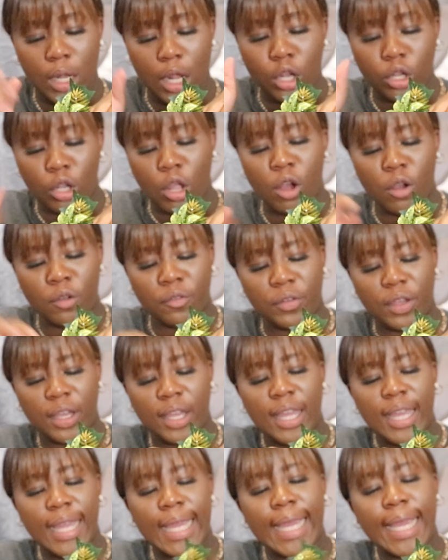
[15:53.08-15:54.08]
a lot of
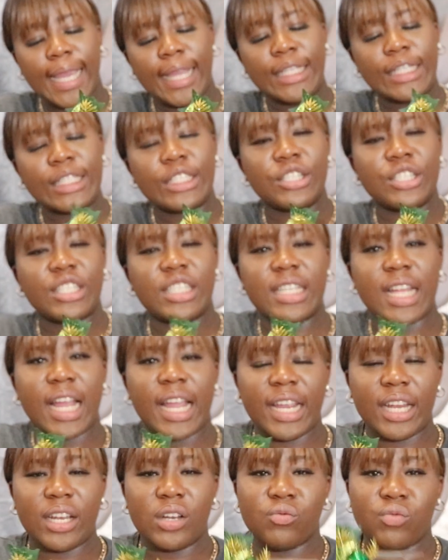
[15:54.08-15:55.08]
it and you just
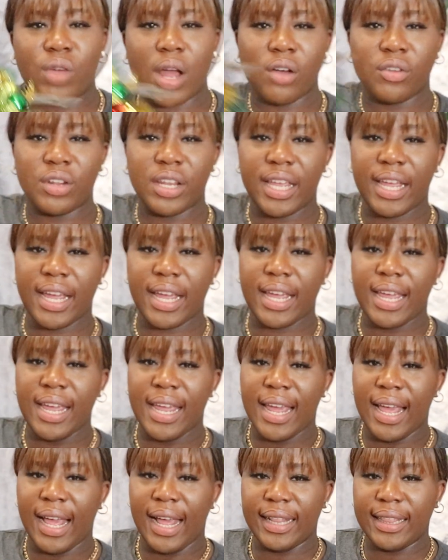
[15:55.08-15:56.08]
tie it around here
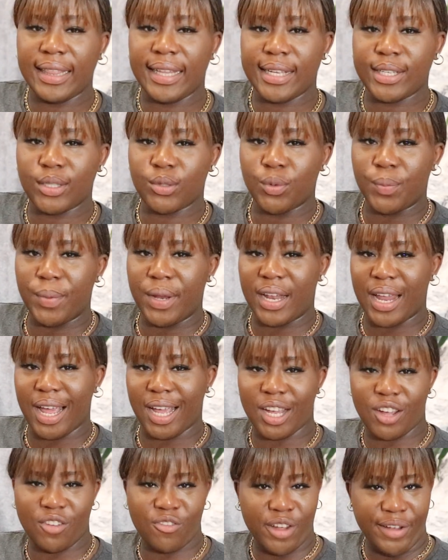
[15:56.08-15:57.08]
and this will be
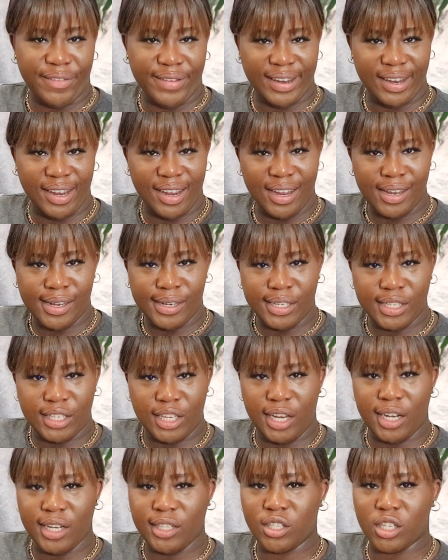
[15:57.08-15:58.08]
like a very
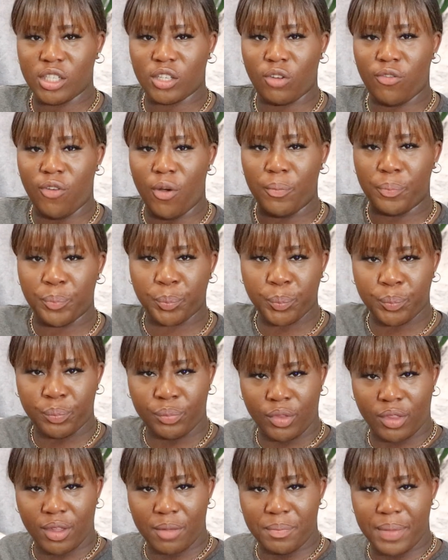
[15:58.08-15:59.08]
see just from
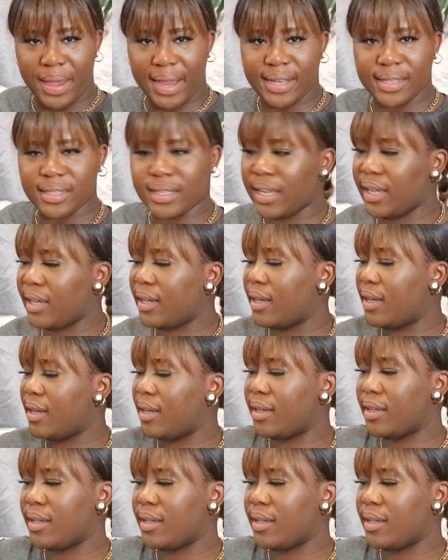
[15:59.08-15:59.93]
basic